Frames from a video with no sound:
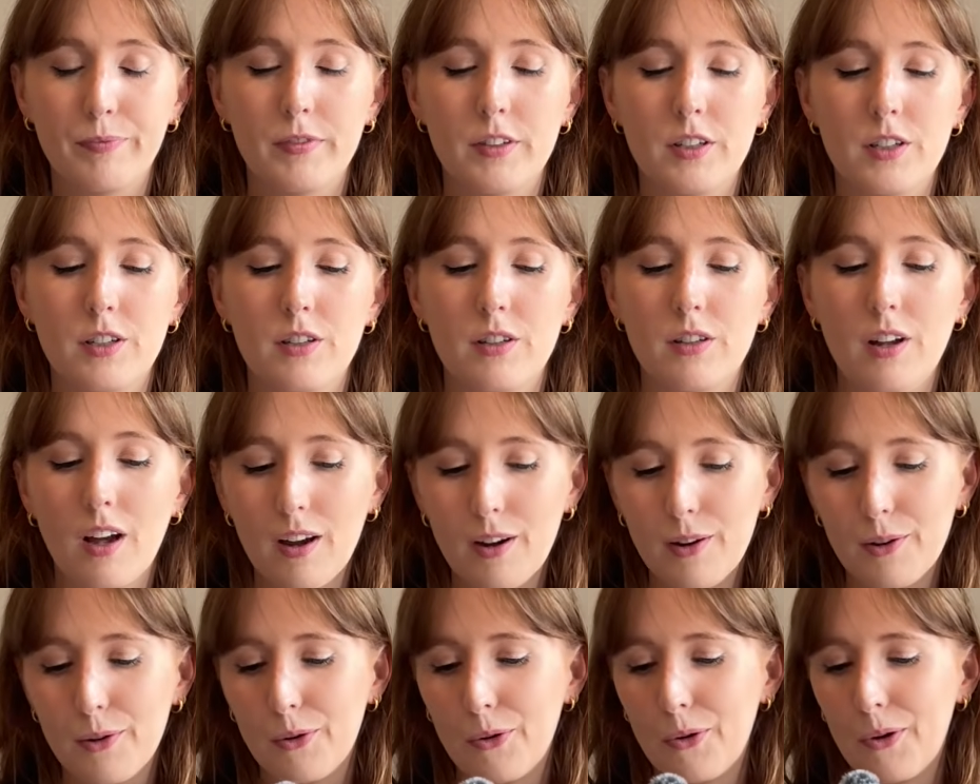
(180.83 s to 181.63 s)

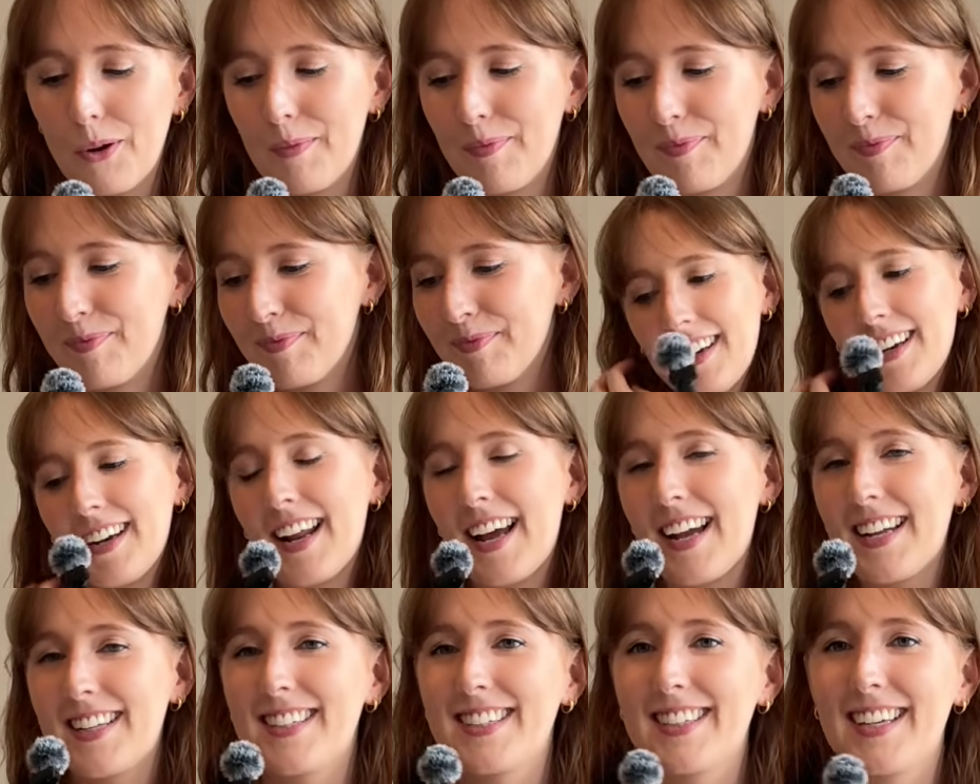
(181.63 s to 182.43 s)
So
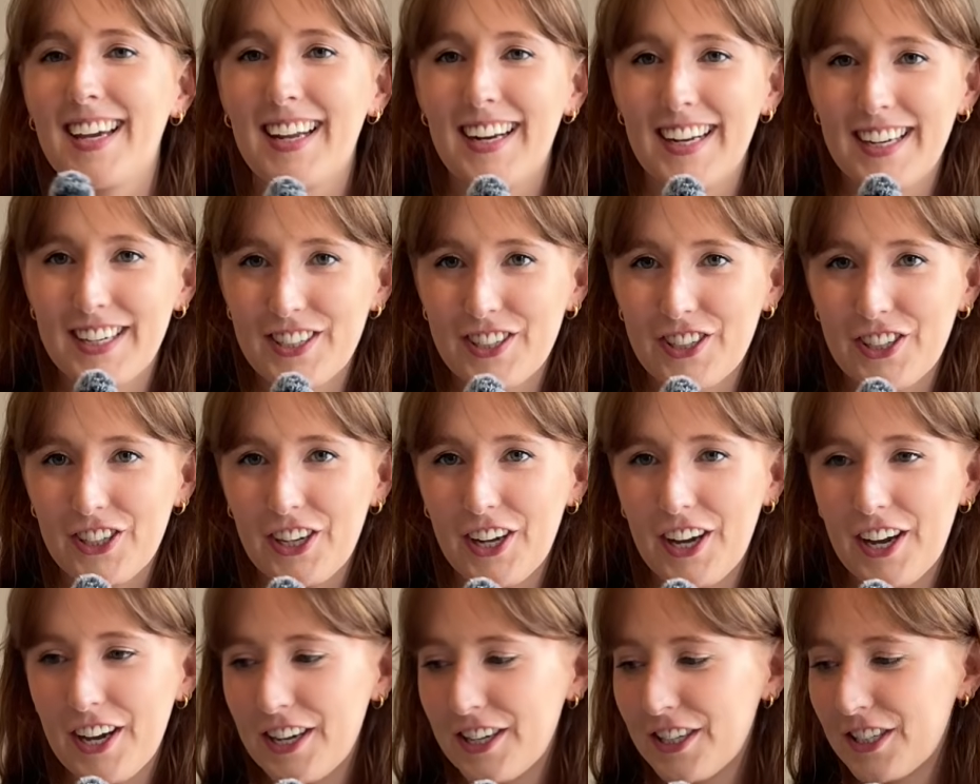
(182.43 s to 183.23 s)
let's get
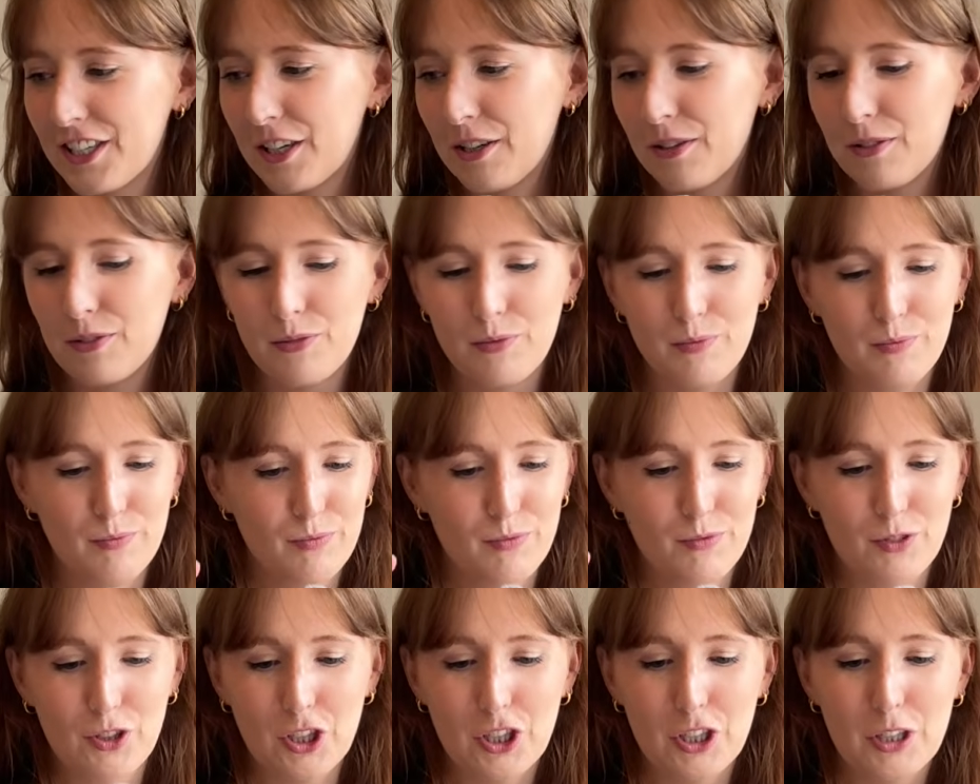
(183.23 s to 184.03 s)
into it.
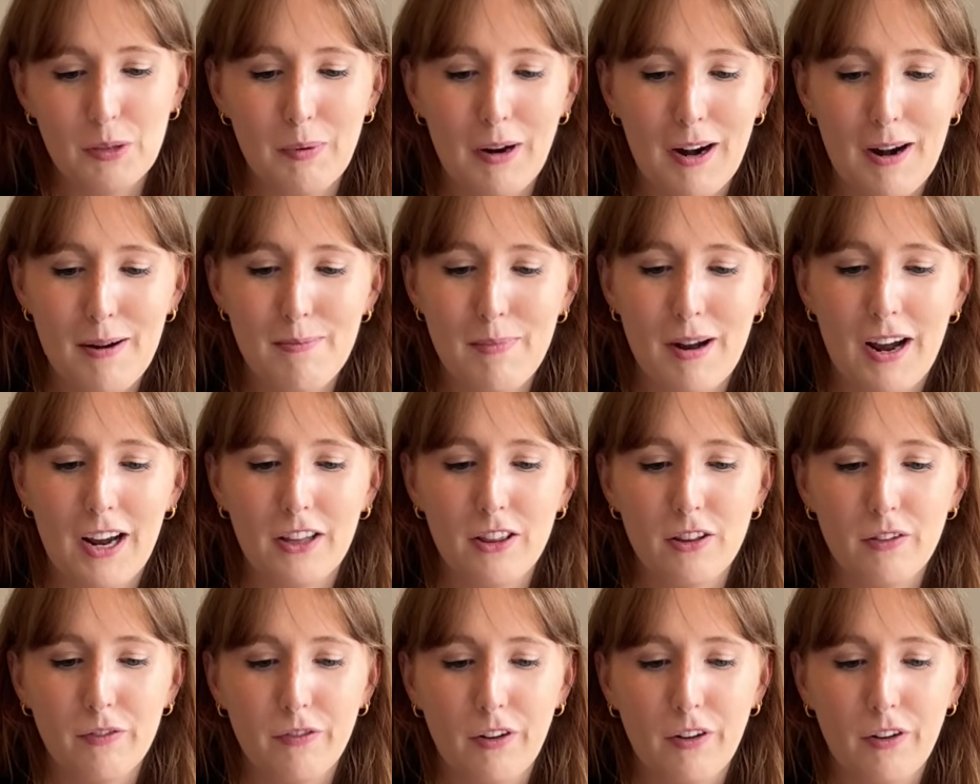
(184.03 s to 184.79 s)
Just to bear in mind, the